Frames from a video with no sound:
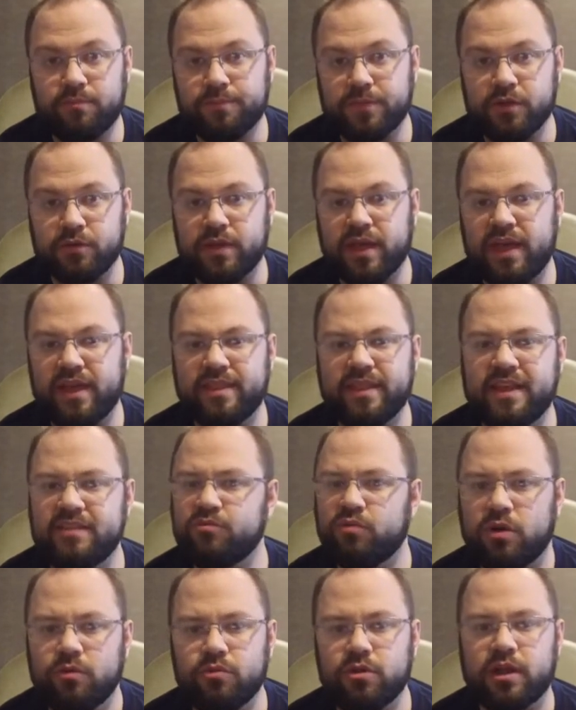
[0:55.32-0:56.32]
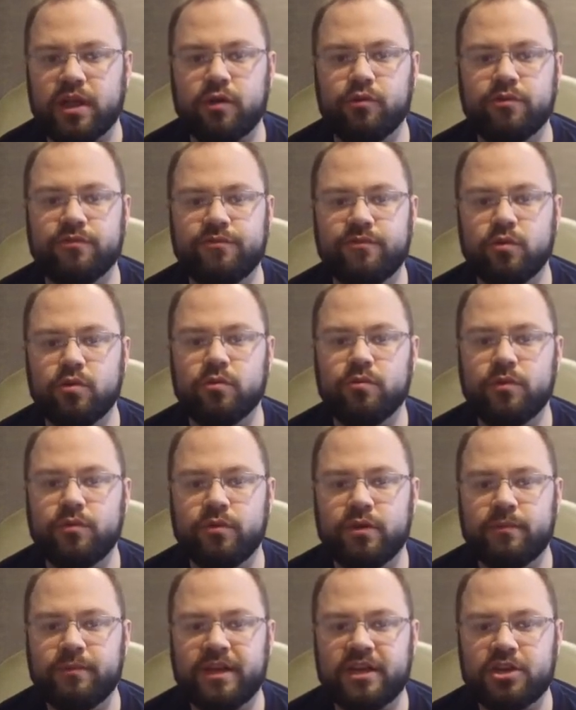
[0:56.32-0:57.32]
Okay, and that's what we're going for. We
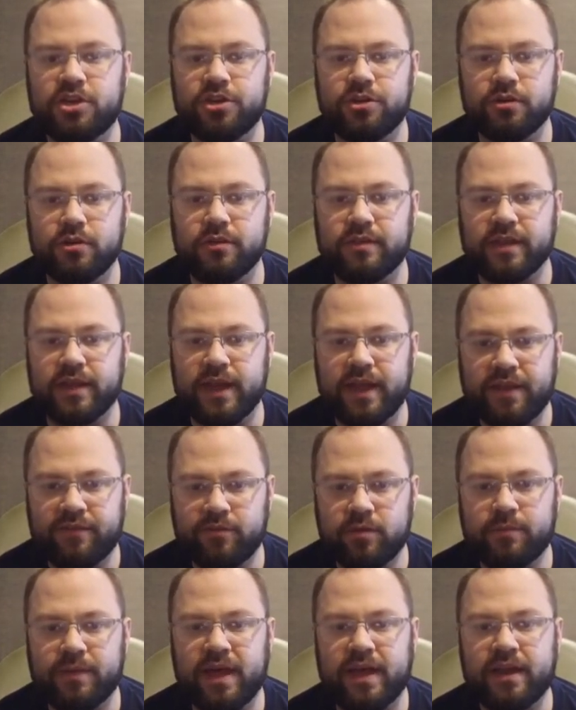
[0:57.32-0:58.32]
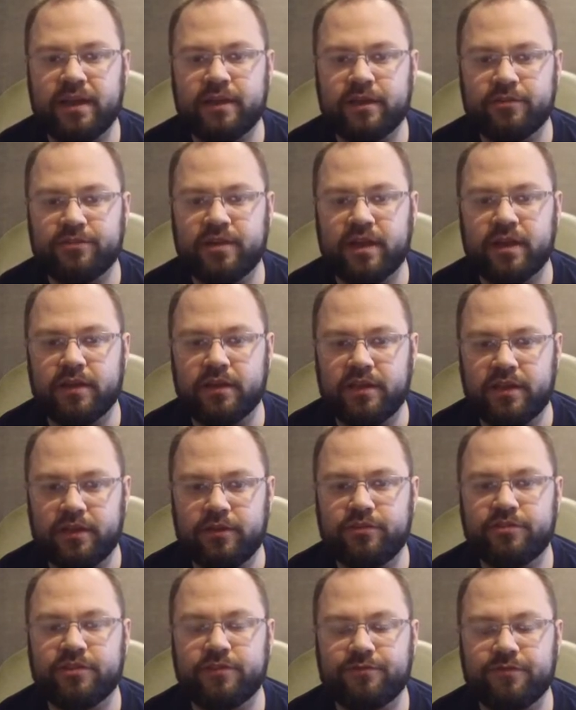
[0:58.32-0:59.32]
want to make sure that everybody knows how to
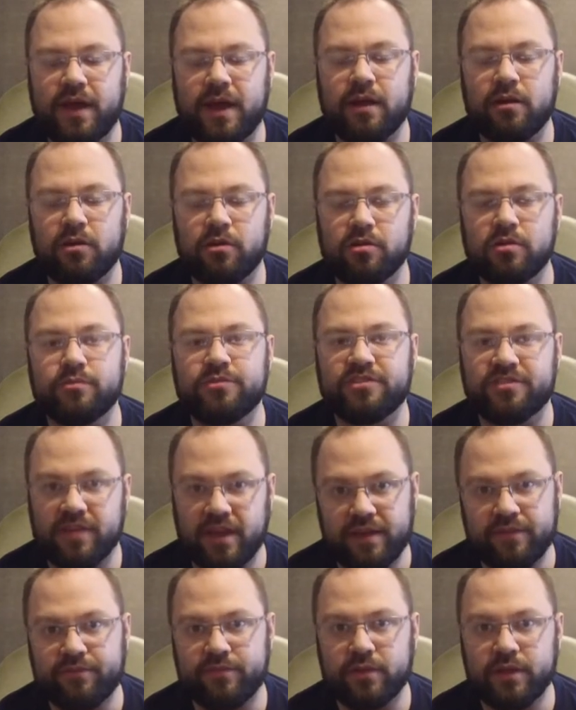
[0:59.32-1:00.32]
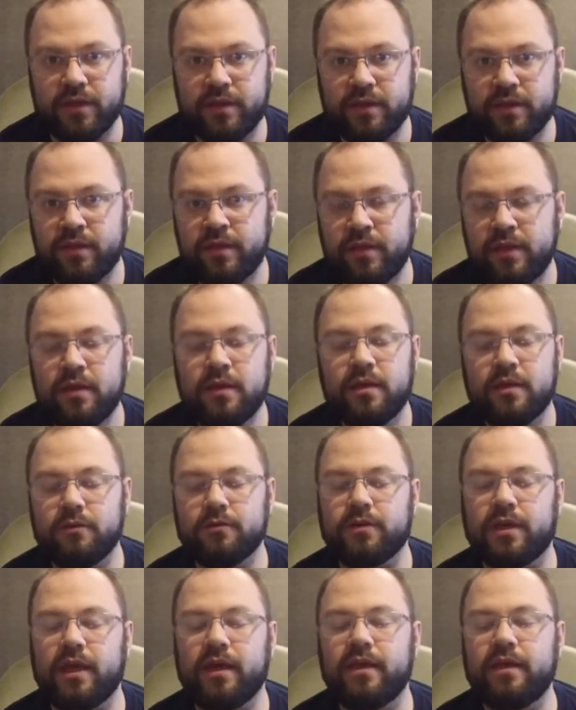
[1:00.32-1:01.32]
use a firearm safely.
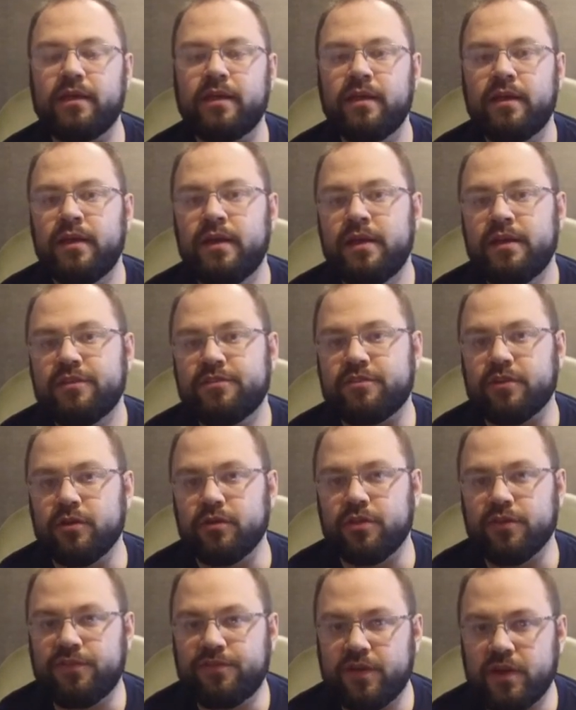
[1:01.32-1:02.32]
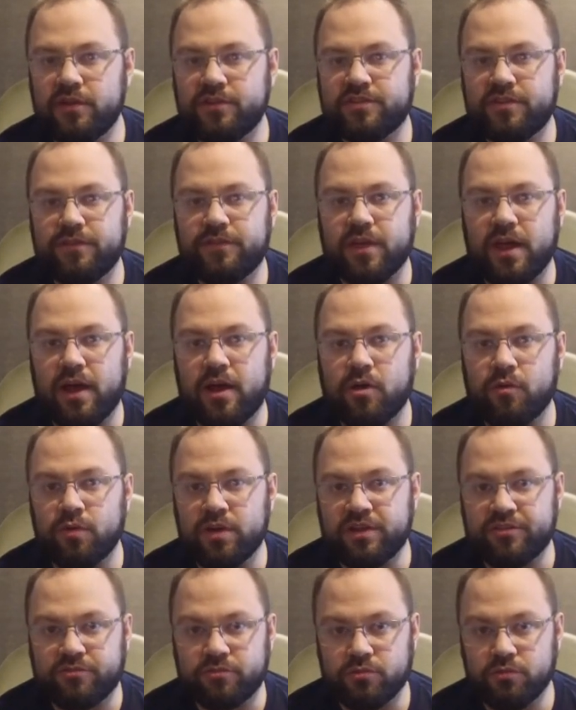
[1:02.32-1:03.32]
Okay, so the first of the
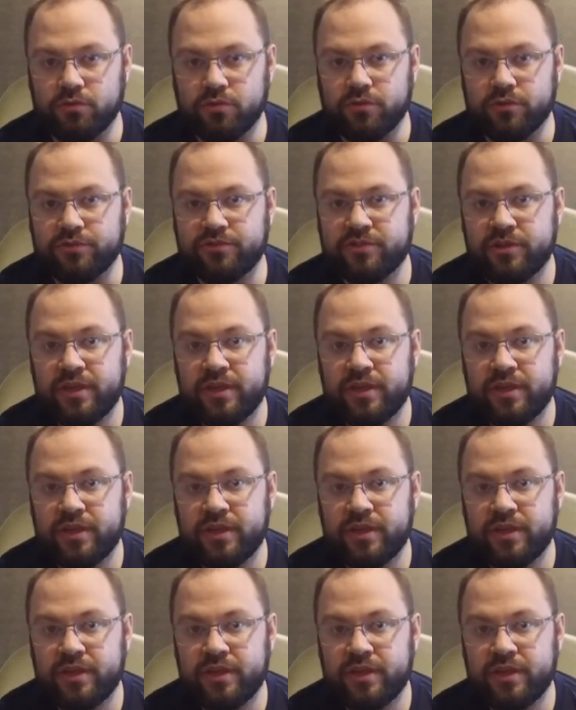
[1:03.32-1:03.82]
always rules